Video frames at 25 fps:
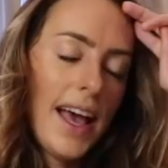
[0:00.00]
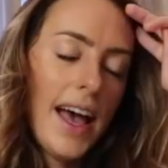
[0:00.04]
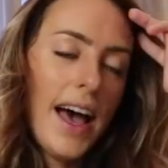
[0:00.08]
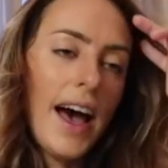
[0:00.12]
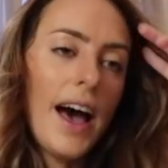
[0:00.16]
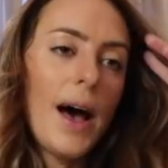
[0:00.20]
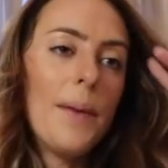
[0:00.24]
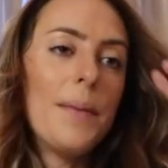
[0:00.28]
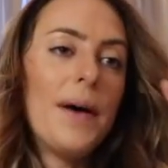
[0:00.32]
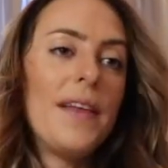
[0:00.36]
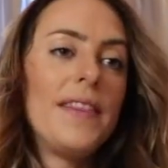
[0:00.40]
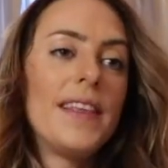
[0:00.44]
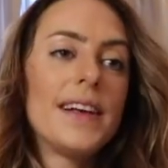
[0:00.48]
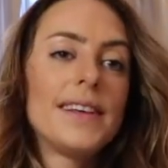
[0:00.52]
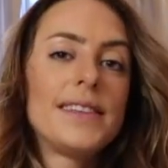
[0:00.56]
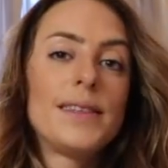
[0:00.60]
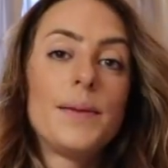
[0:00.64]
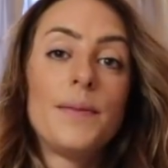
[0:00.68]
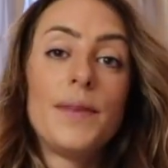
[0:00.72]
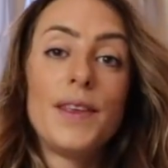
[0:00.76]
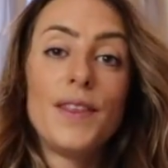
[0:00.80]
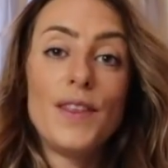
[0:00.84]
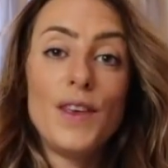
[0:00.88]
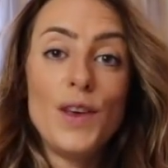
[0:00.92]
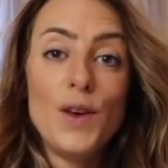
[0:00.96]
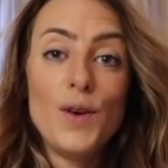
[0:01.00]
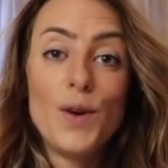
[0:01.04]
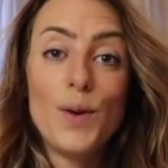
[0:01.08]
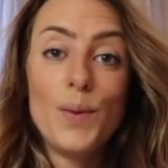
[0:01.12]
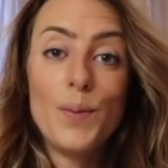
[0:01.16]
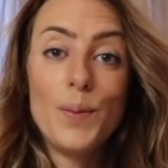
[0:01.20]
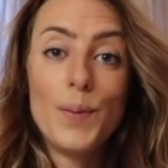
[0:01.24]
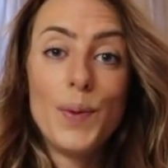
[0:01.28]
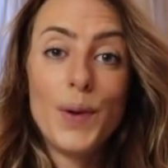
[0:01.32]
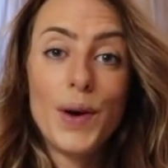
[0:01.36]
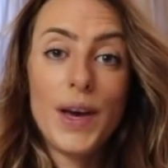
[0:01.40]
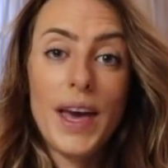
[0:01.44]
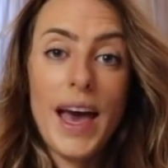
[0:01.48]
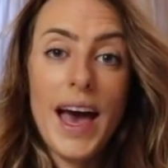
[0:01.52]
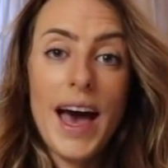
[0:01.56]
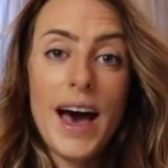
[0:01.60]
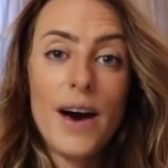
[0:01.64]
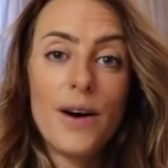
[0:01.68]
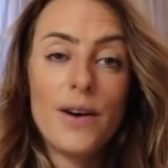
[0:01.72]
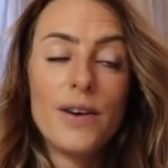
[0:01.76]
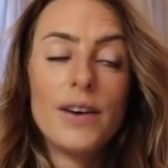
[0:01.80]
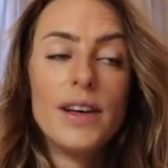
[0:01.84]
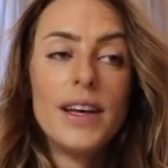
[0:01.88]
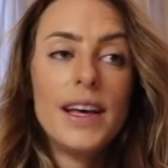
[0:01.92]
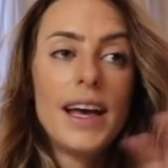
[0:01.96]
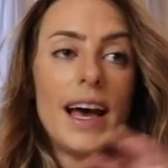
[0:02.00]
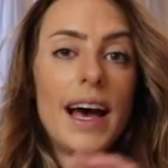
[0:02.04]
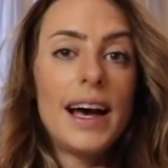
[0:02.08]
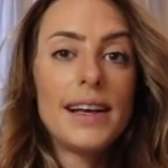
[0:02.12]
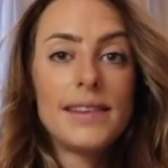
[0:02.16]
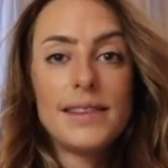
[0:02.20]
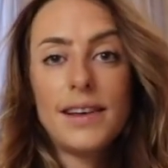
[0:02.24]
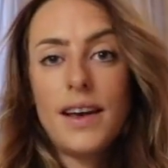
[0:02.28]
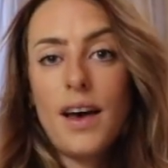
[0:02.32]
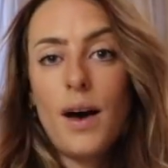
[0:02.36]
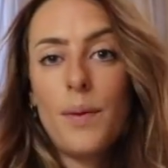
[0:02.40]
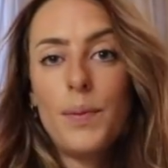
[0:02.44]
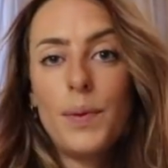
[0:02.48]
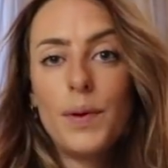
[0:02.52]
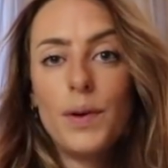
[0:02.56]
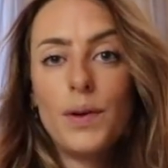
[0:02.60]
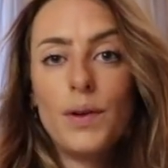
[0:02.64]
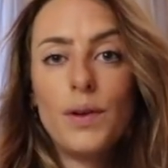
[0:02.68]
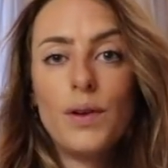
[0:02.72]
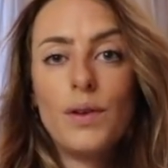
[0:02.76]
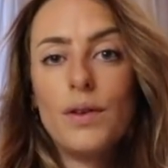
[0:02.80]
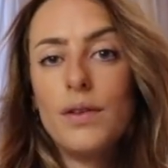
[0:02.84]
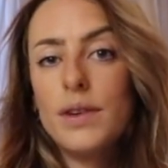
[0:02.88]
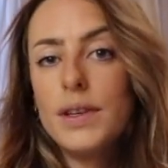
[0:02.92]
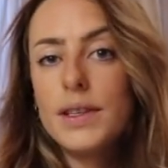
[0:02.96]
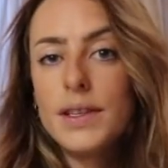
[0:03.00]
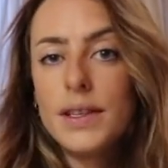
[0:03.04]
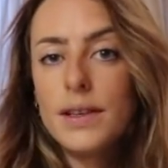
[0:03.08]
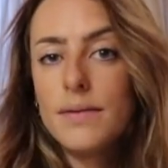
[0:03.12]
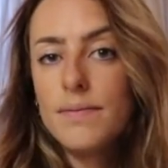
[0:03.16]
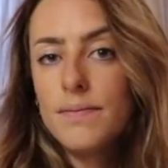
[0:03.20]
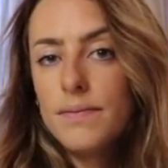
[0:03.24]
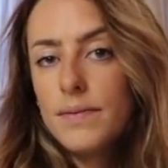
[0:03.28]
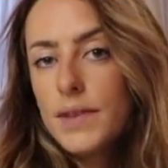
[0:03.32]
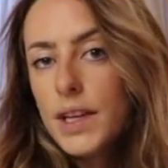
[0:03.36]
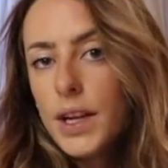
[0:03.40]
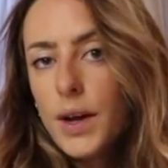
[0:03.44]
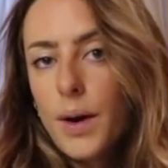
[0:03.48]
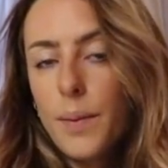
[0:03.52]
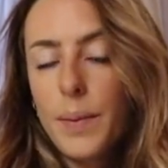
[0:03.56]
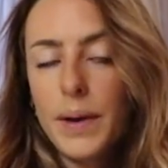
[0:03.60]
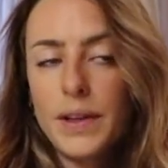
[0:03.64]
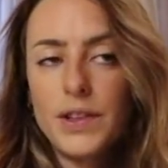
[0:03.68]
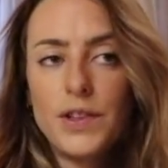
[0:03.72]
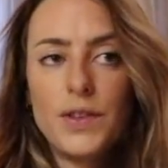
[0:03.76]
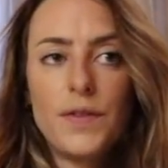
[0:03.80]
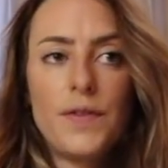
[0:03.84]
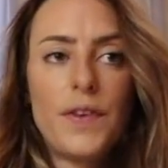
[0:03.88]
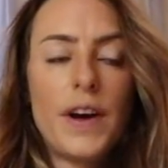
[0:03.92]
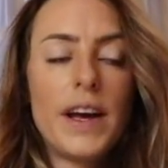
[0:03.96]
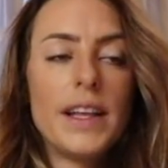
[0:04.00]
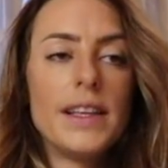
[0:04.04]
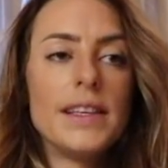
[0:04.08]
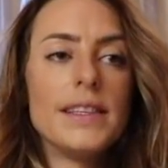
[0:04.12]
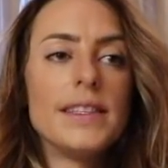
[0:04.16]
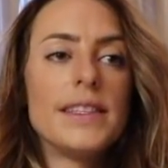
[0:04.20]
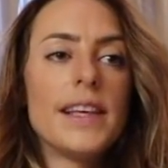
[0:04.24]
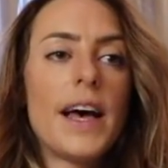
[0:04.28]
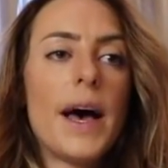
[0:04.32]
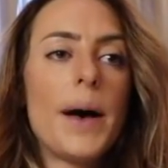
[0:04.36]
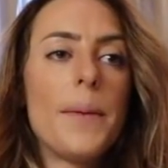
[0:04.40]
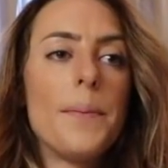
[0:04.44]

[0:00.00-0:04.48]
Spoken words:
And that's something that you can book out as a couple or as a, you know, a bunch of friends,